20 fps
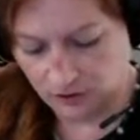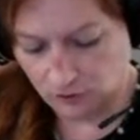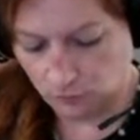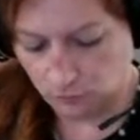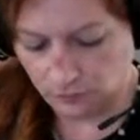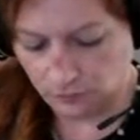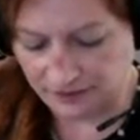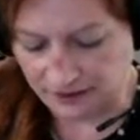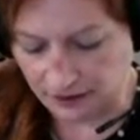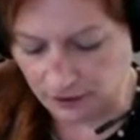
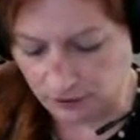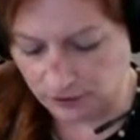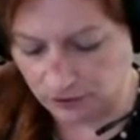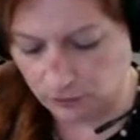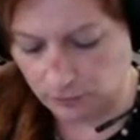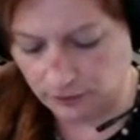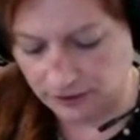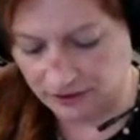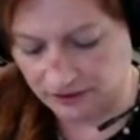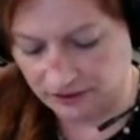without
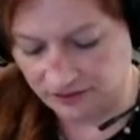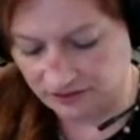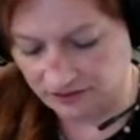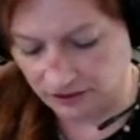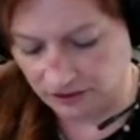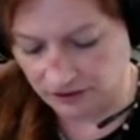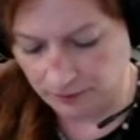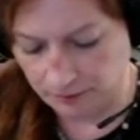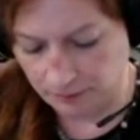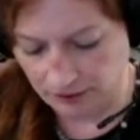awareness
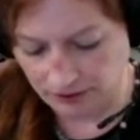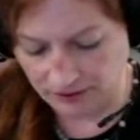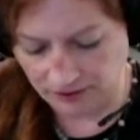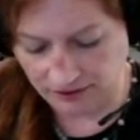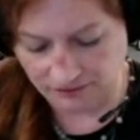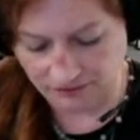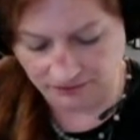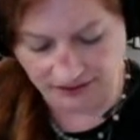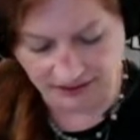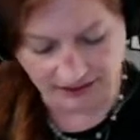on the part
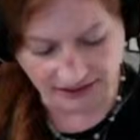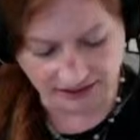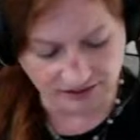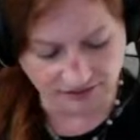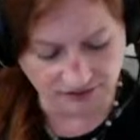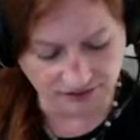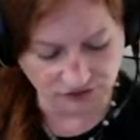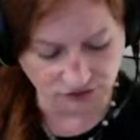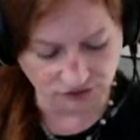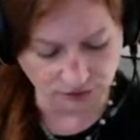of the
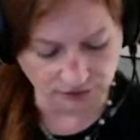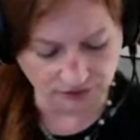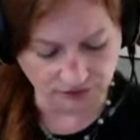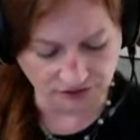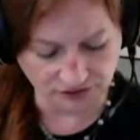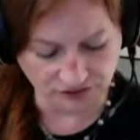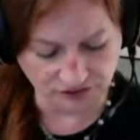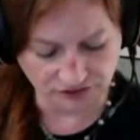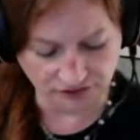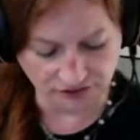individual
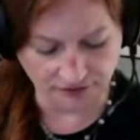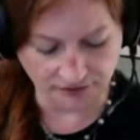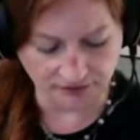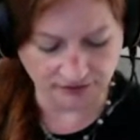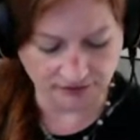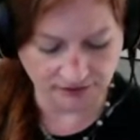concerned.